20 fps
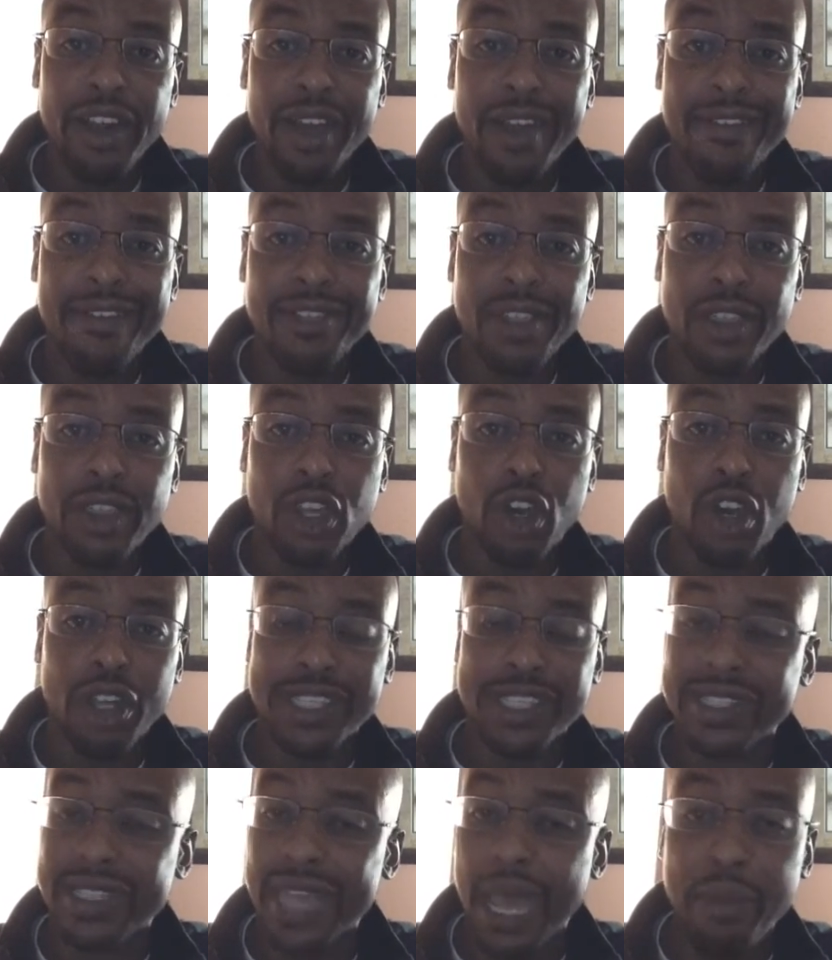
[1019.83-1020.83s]
of the
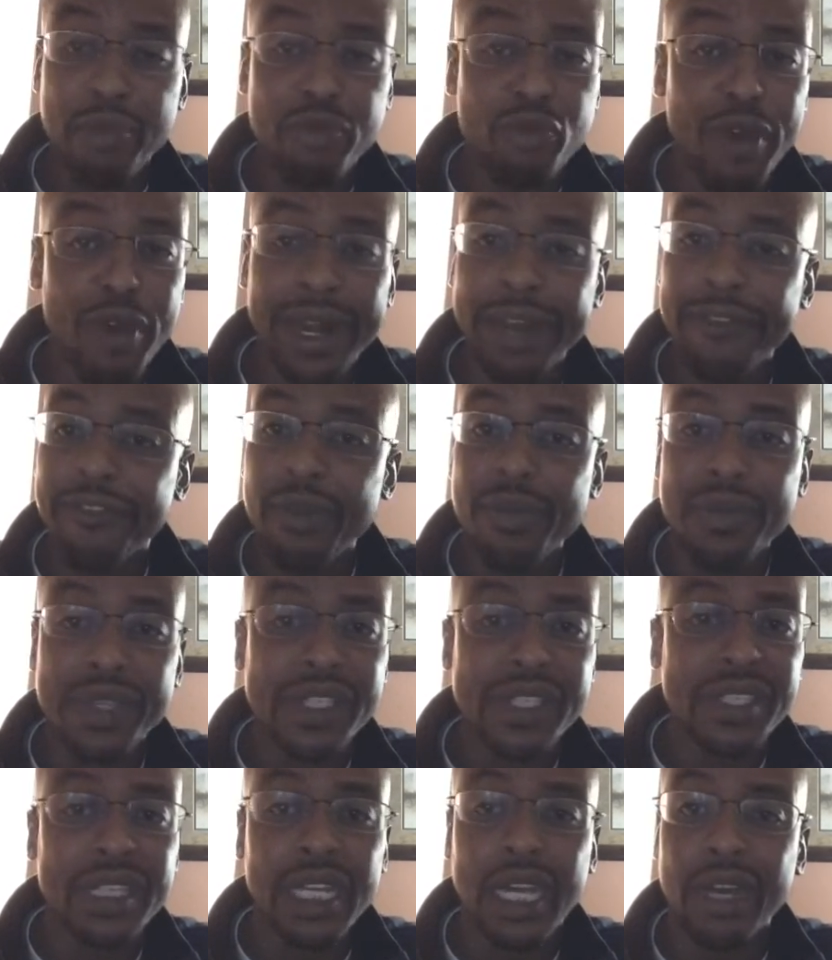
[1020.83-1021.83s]
thoughts. Stop running from
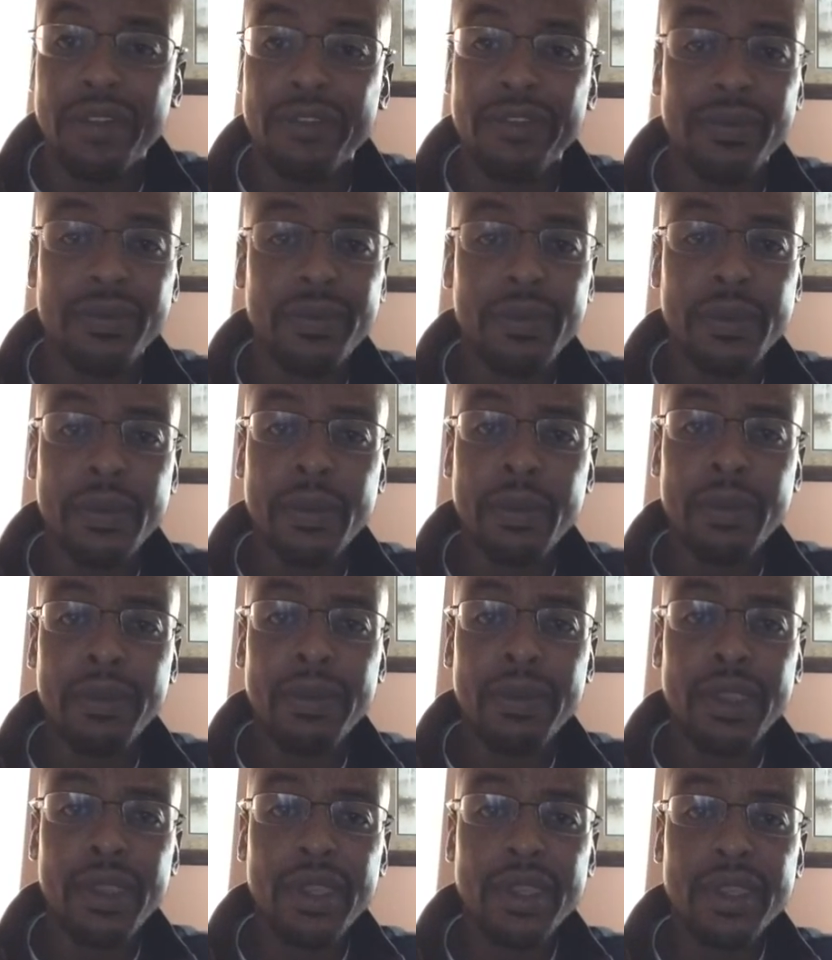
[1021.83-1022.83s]
this stuff.
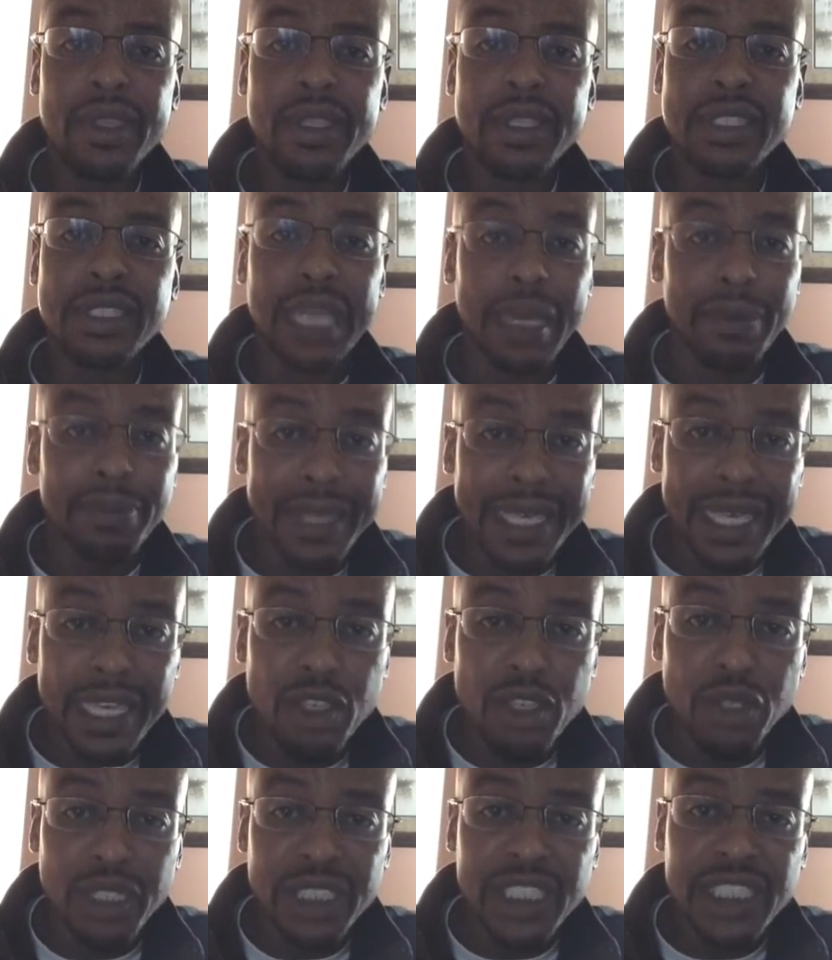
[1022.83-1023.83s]
Stop thinking you can